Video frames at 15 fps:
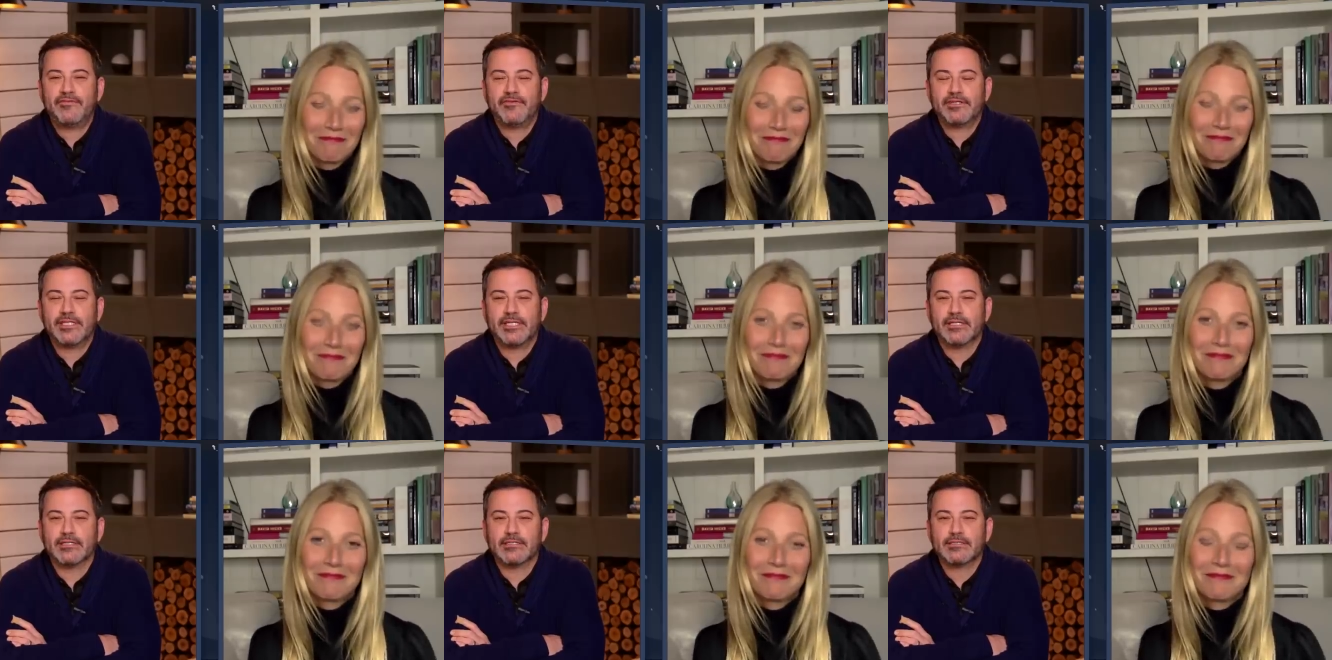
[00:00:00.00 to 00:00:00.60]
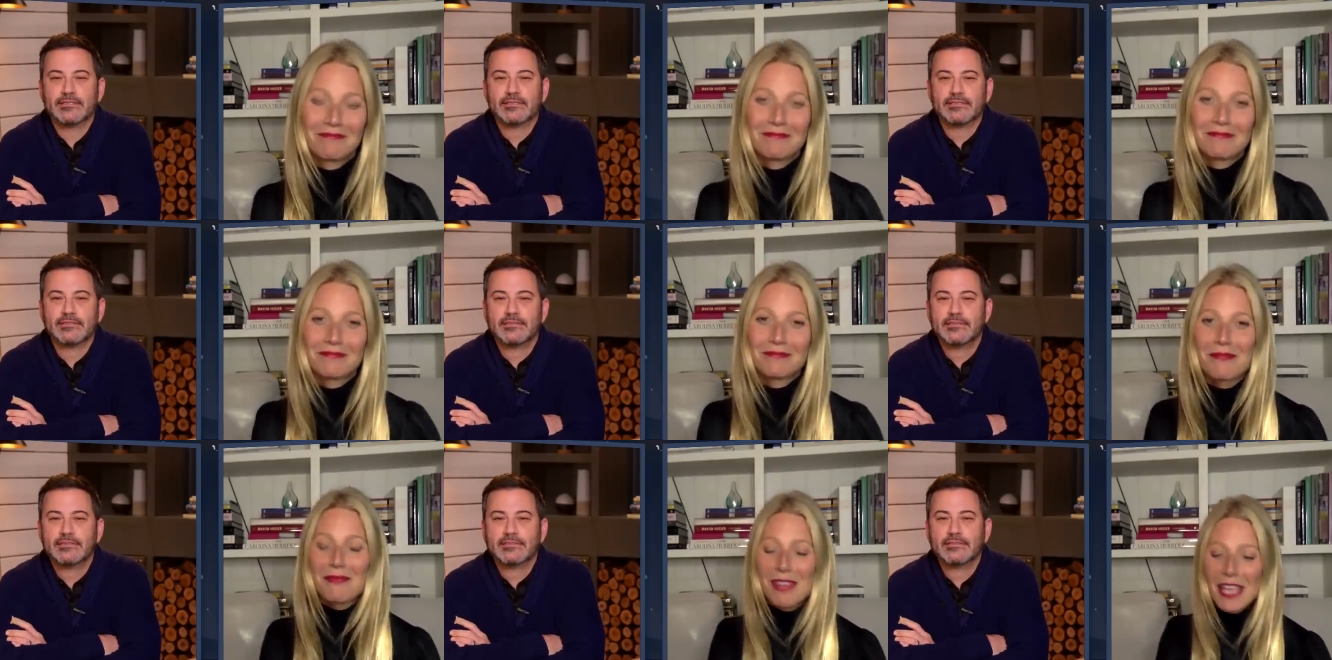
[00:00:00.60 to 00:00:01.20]
Speaker 1: for dinner?
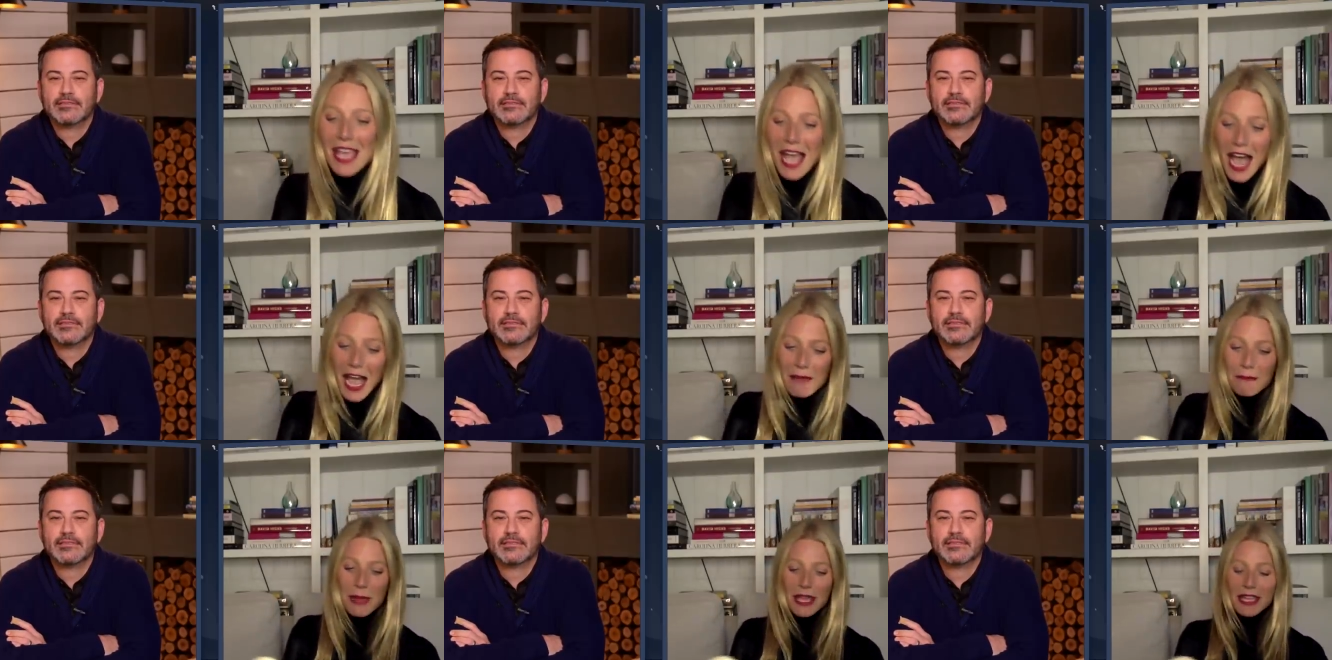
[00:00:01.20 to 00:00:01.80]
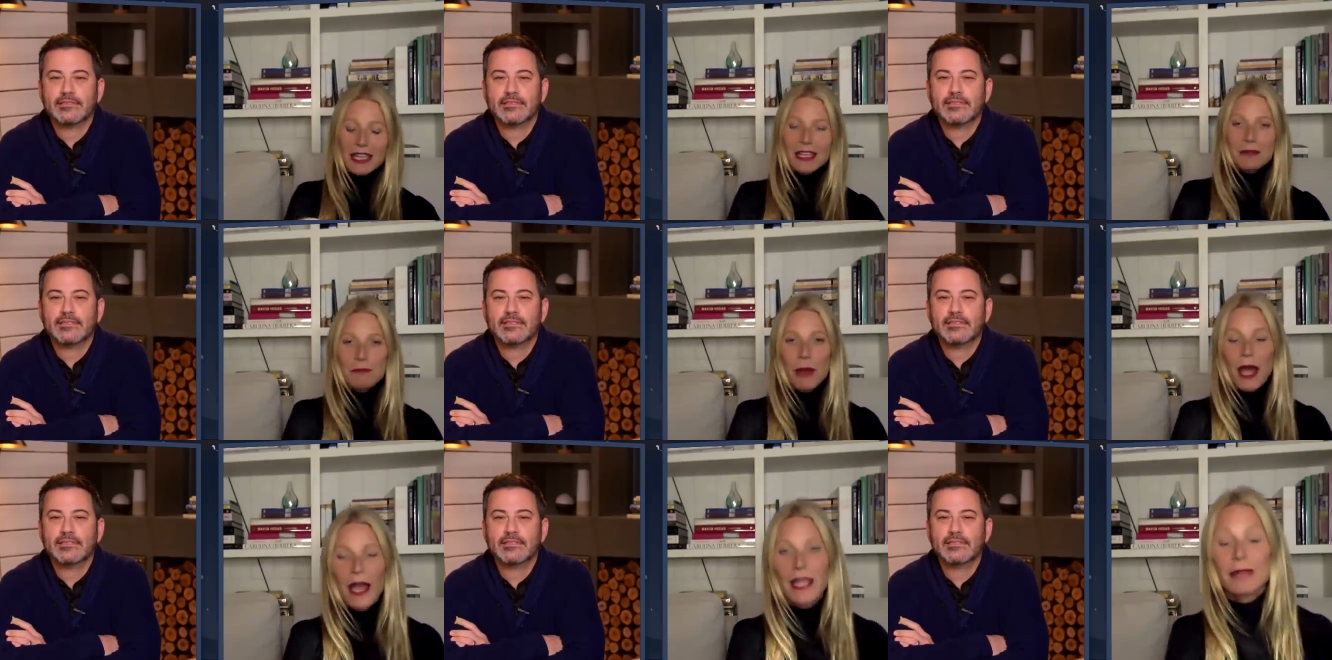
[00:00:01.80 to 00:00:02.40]
Speaker 2: I made
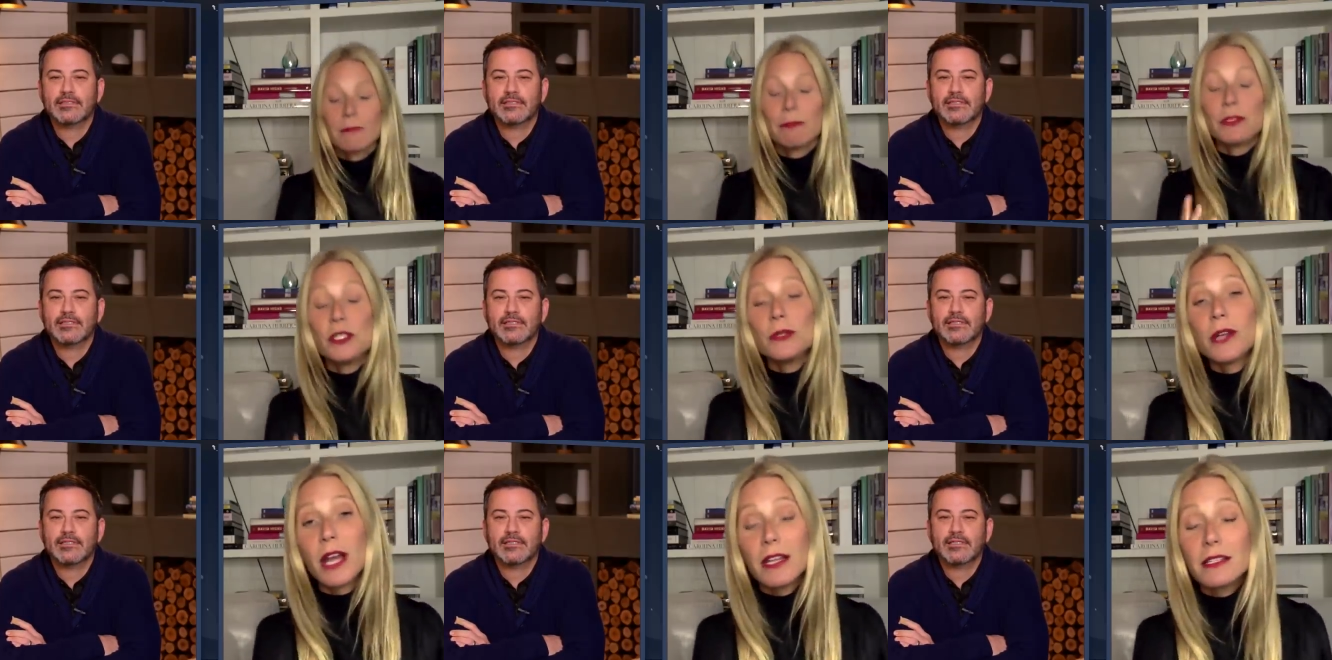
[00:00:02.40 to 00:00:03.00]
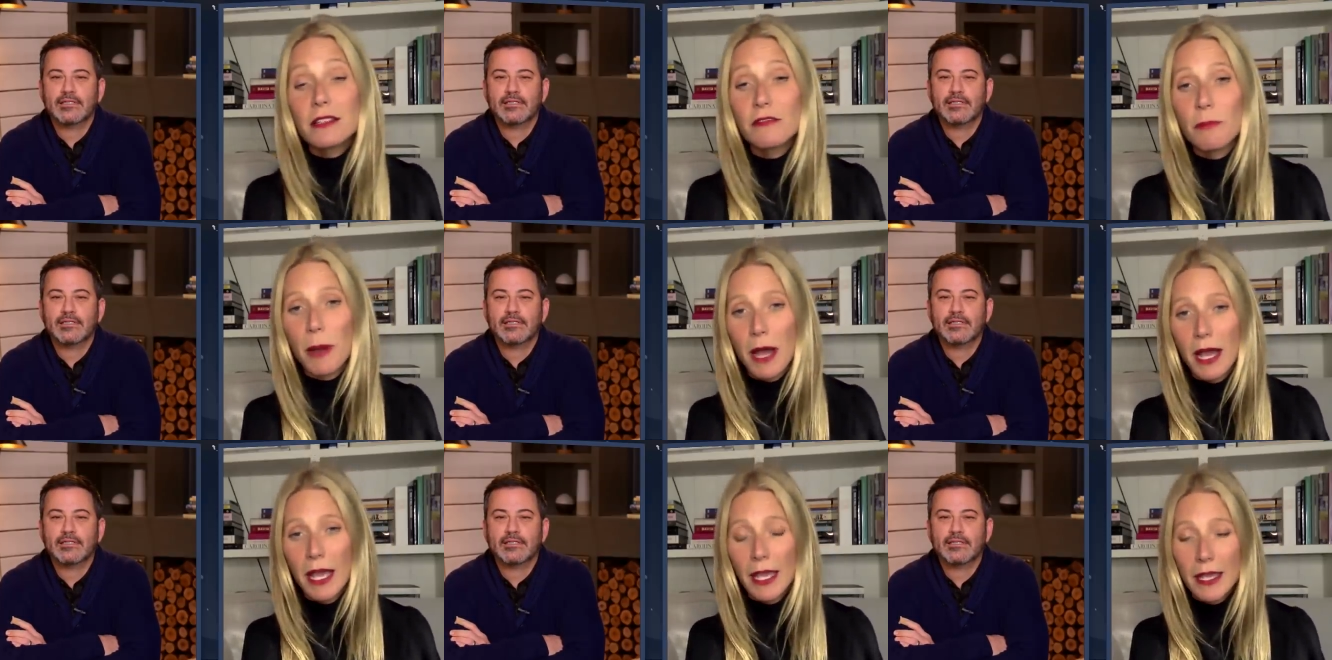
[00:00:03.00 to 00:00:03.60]
pie, two kinds of
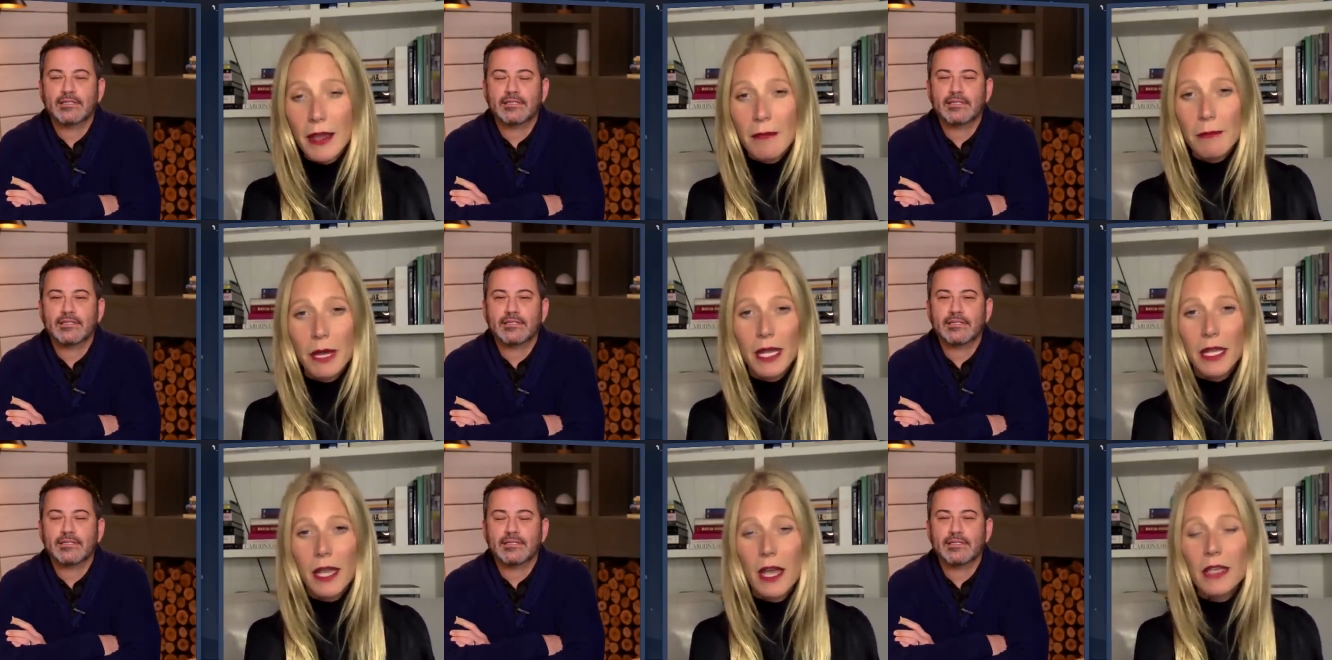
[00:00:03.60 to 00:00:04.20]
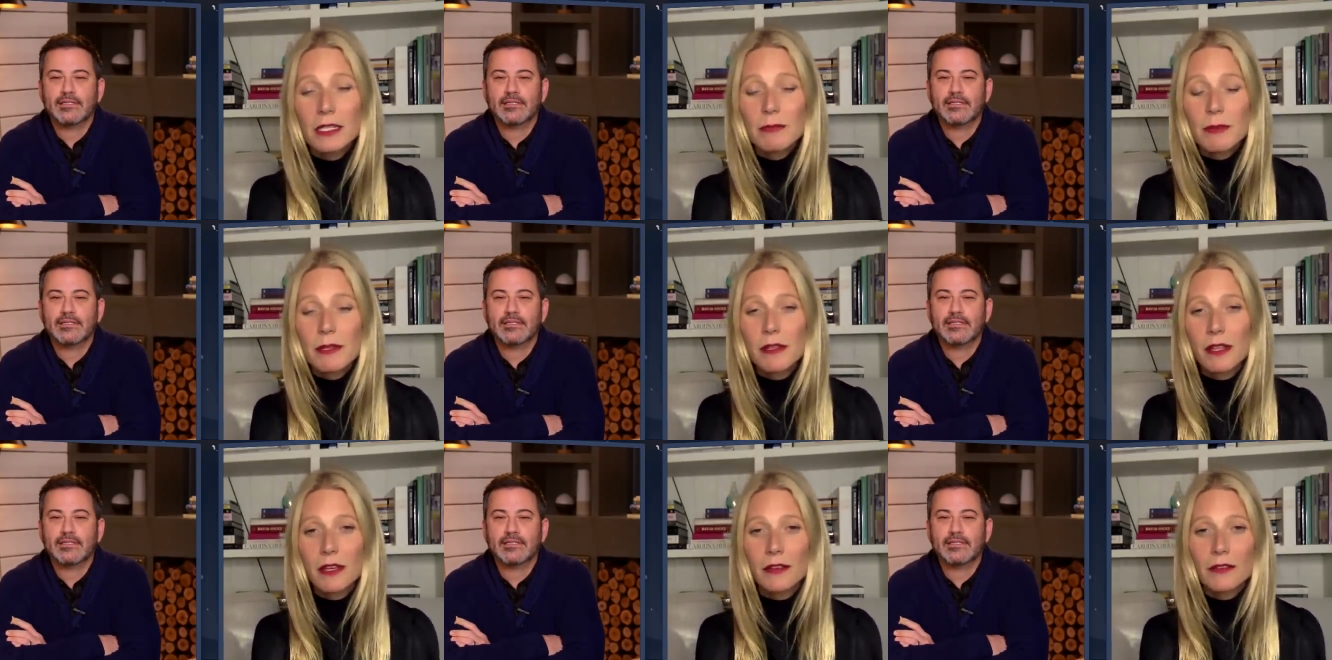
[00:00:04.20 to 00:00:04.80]
paella. My husband
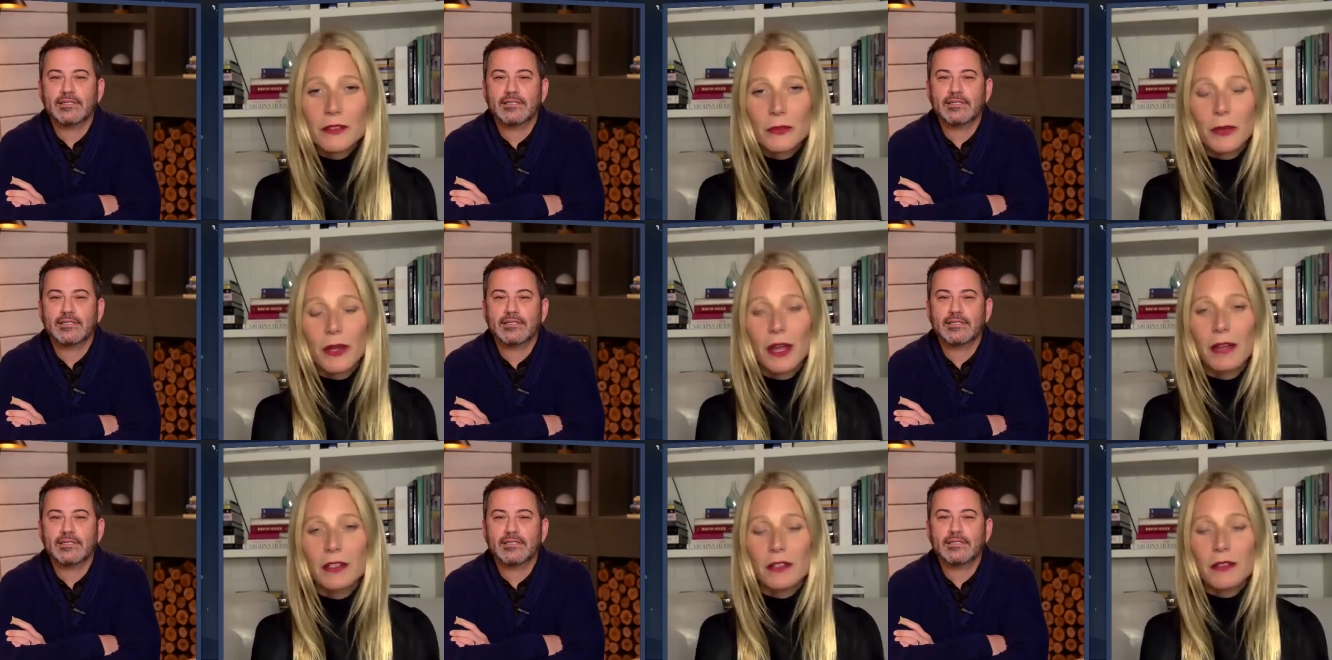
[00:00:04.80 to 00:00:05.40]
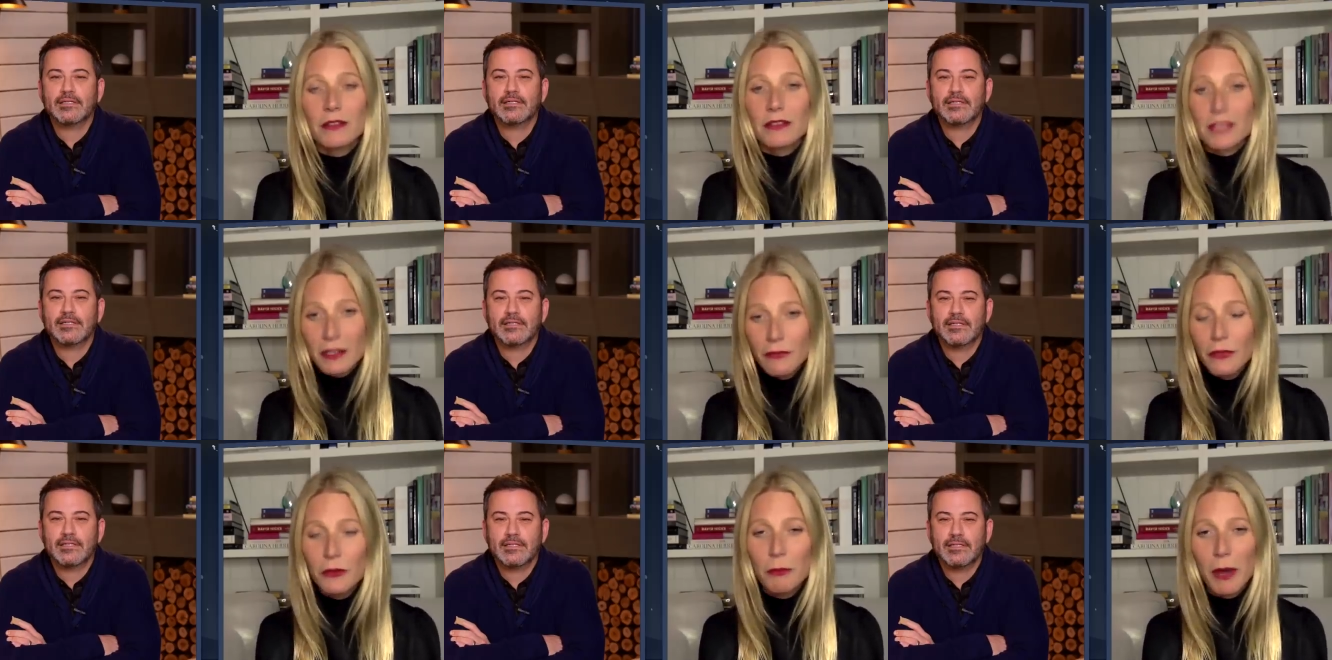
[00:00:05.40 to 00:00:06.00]
loves, I do this seafood